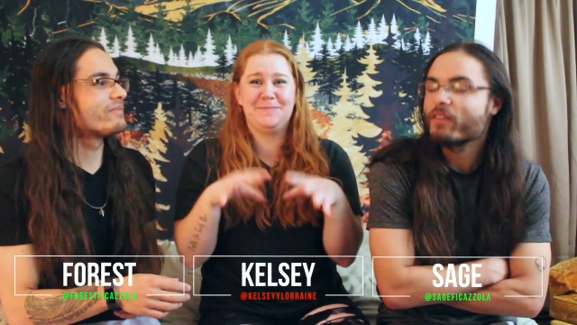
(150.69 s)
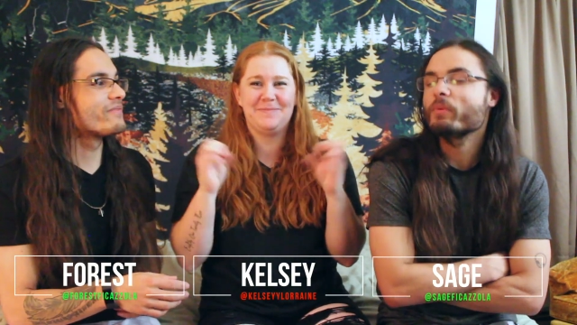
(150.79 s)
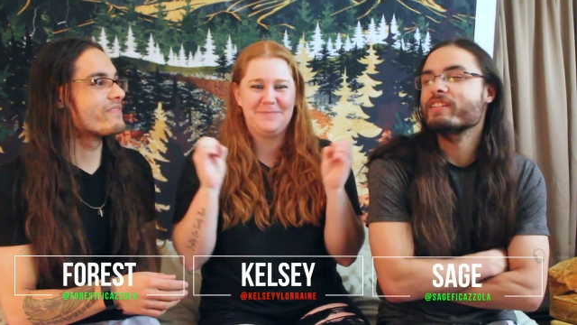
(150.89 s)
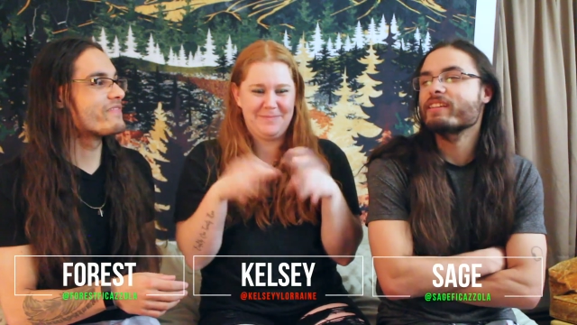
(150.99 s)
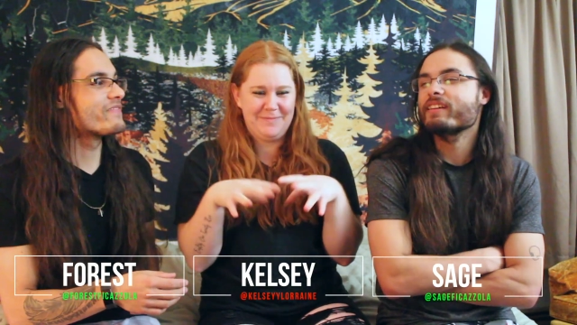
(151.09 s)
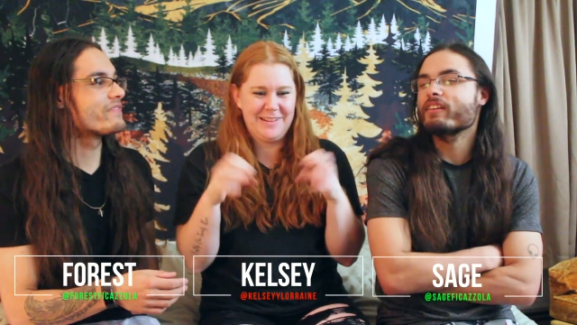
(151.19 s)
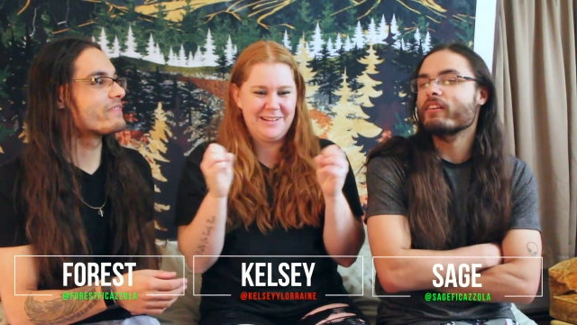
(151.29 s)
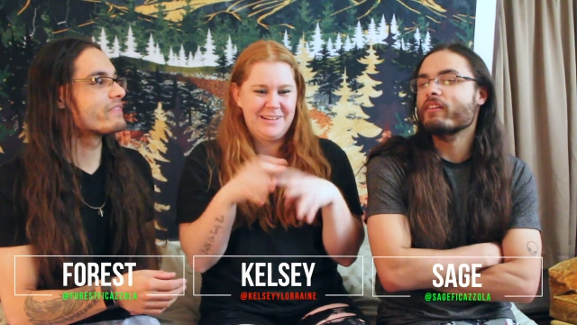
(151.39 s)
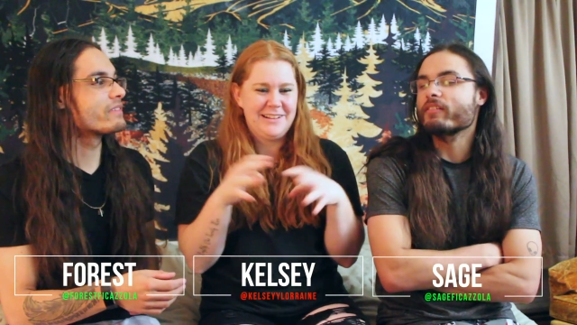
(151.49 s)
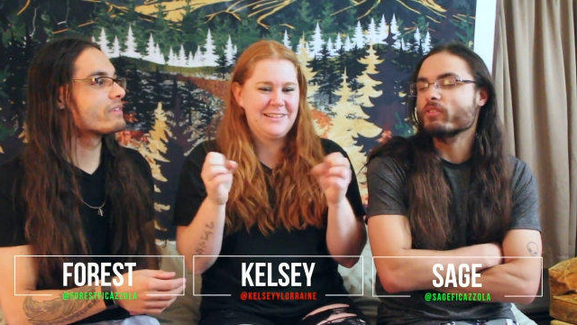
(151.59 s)
Speaker 1: we did
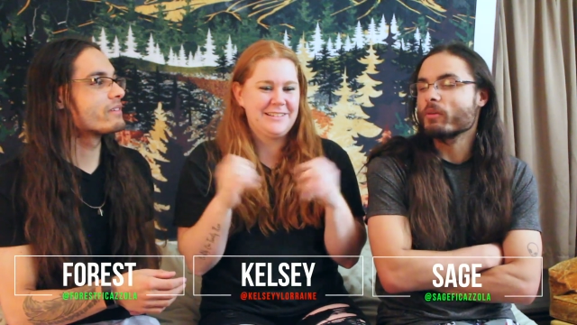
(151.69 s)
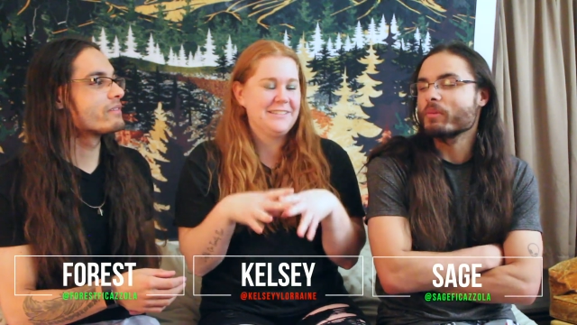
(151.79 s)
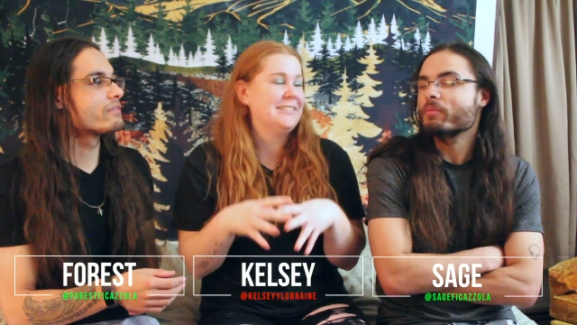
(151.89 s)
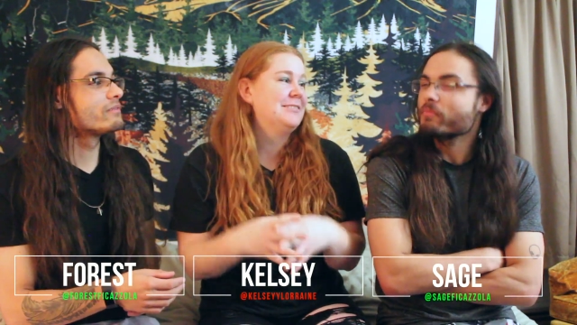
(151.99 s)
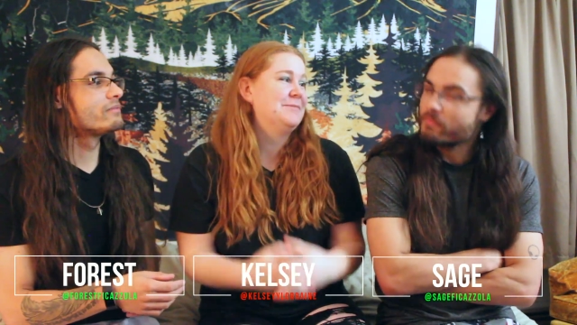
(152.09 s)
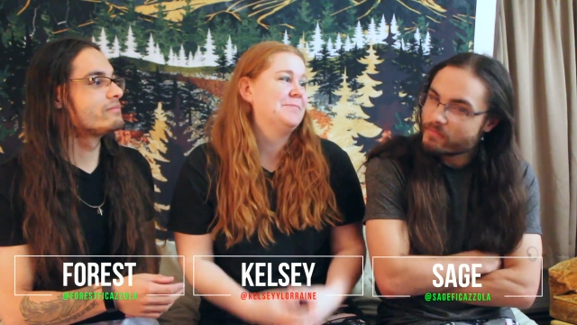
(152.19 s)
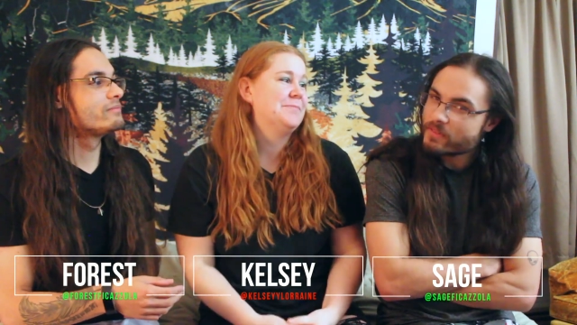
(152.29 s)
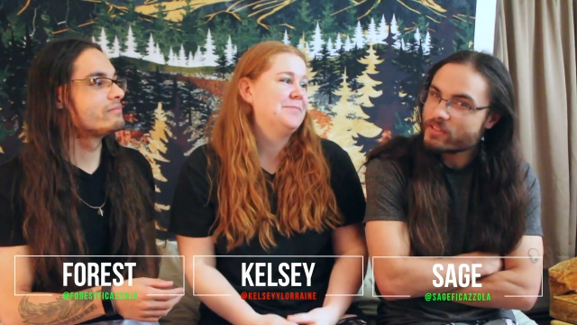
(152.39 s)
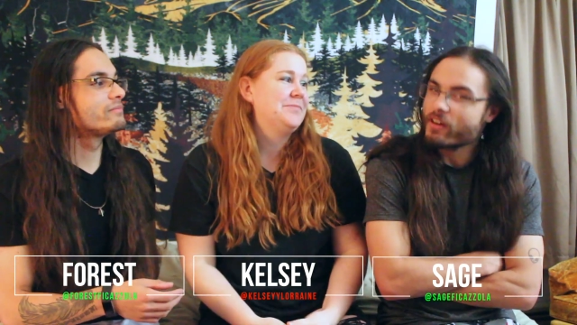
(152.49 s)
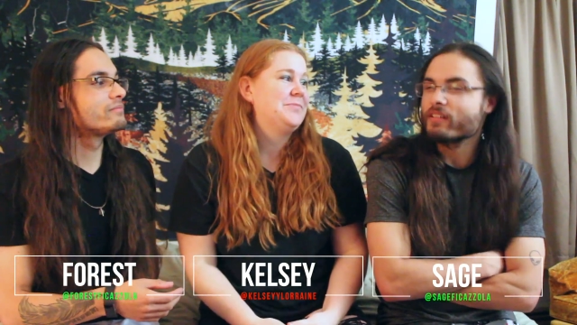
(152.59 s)
our normal
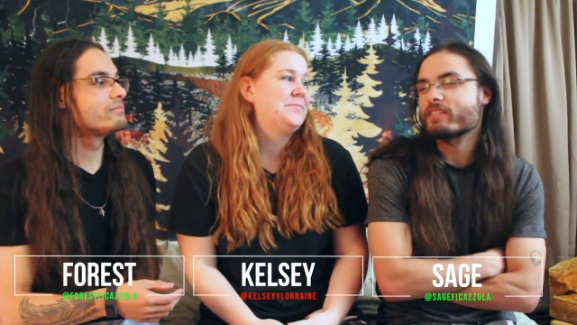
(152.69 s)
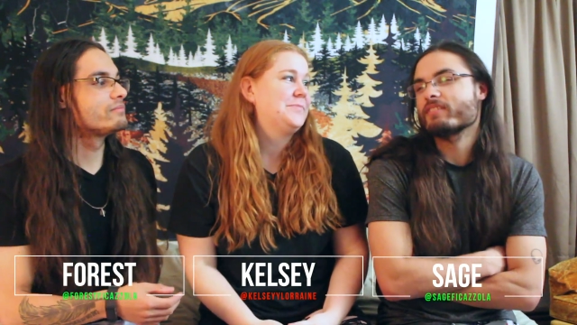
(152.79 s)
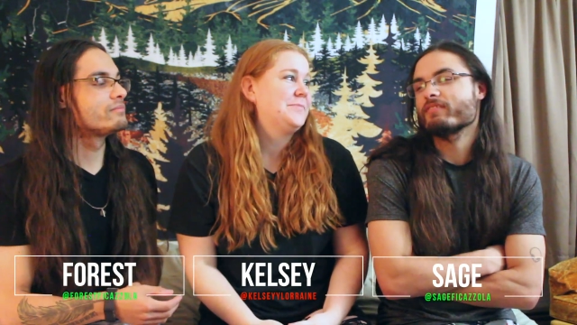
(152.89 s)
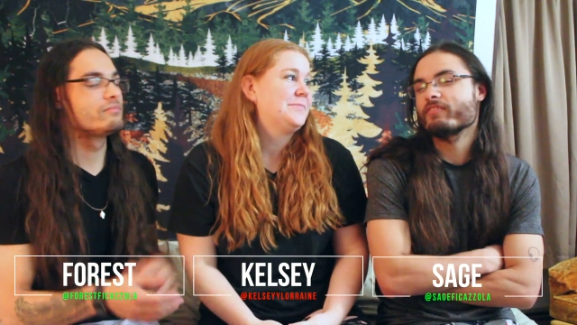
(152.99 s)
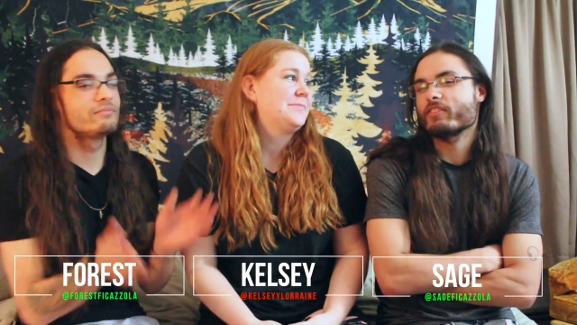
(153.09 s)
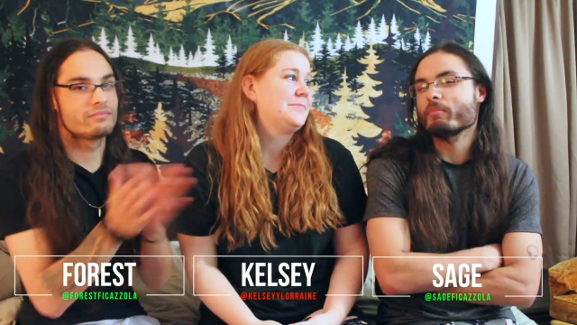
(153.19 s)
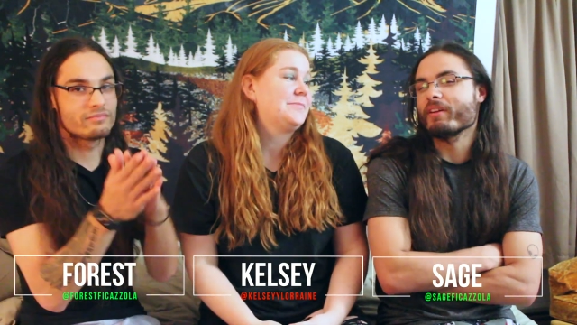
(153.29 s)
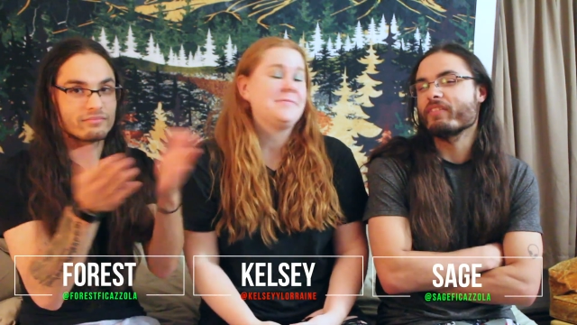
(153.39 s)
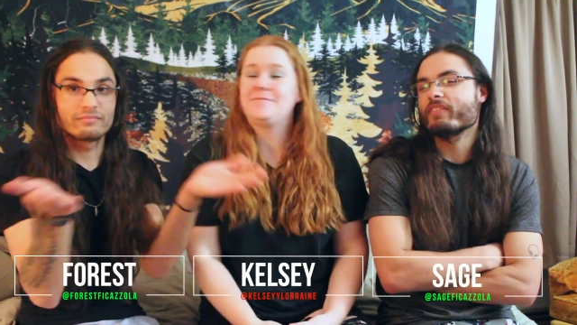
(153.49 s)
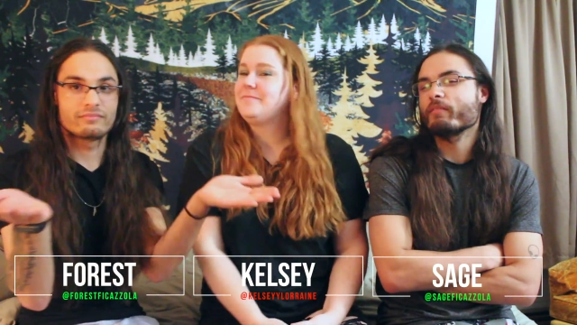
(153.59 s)
songs for the
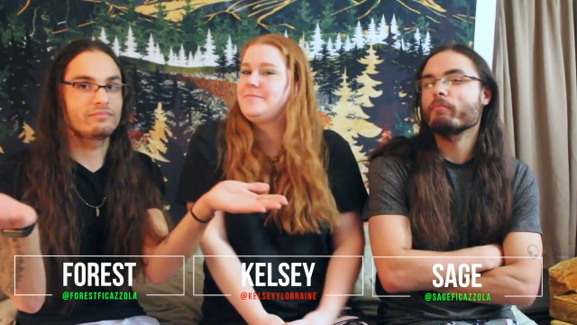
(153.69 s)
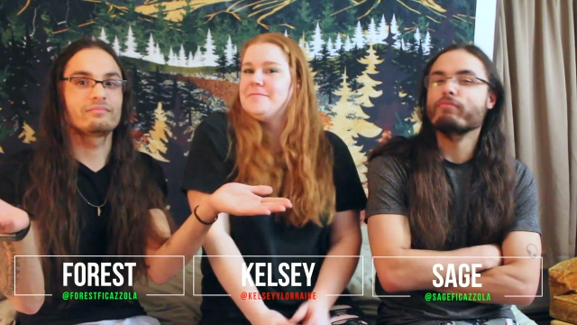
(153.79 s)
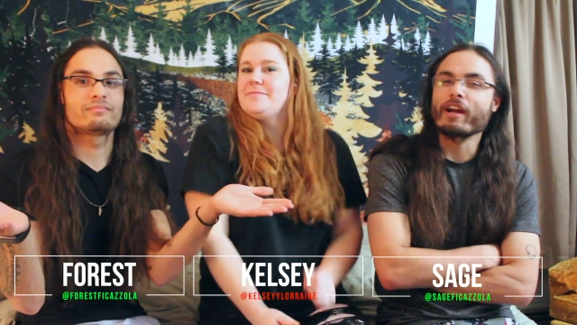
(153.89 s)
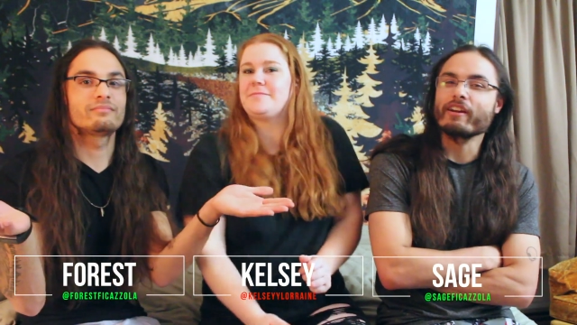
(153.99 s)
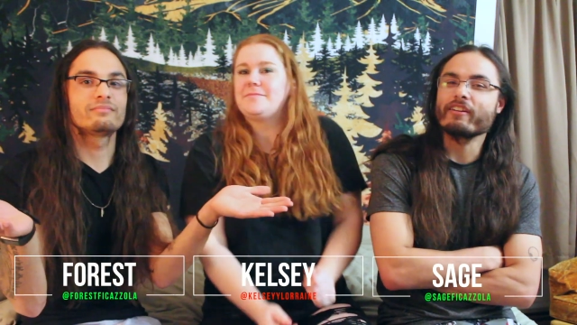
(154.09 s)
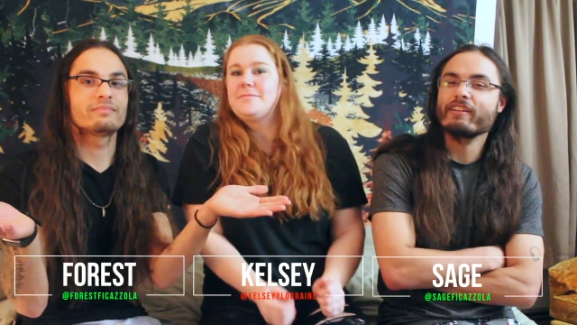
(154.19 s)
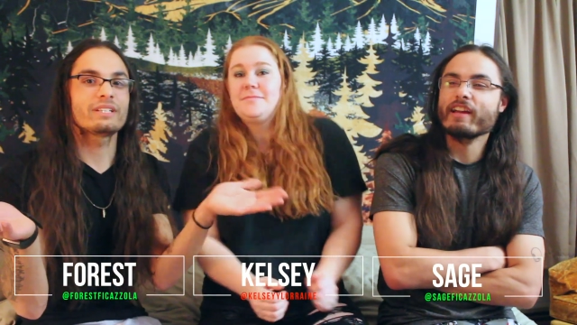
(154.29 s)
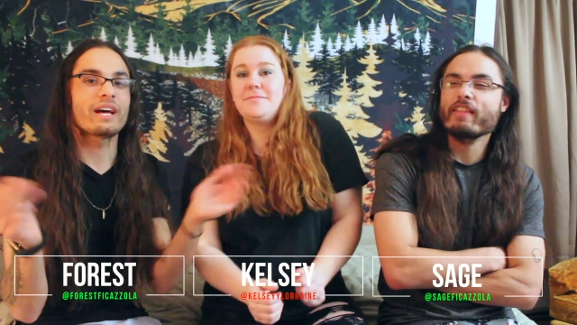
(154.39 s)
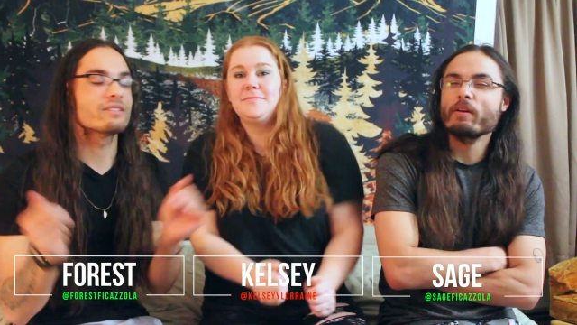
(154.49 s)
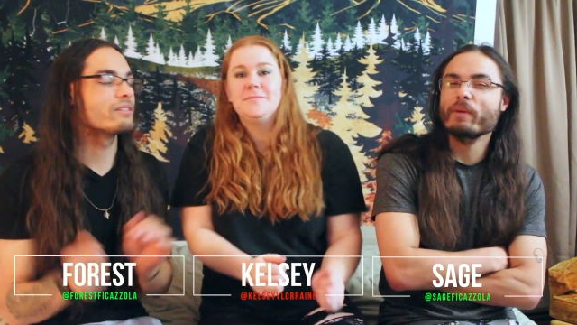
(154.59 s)
month prior.
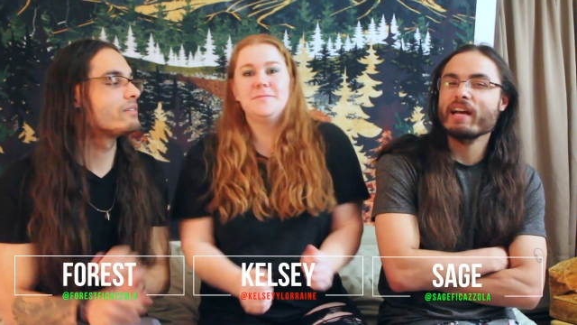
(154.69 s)
Yes. And then